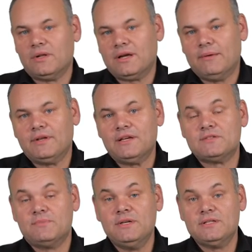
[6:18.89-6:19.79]
Welcome
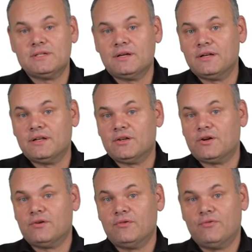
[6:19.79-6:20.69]
days means that
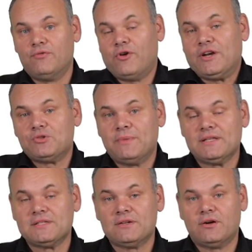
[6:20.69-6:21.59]
our
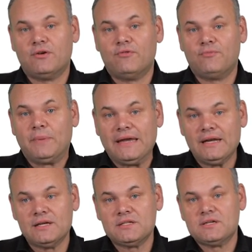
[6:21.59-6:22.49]
freshmen, our
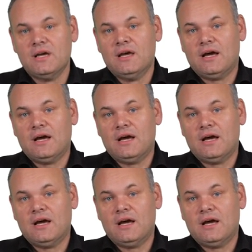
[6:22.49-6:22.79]
beginners,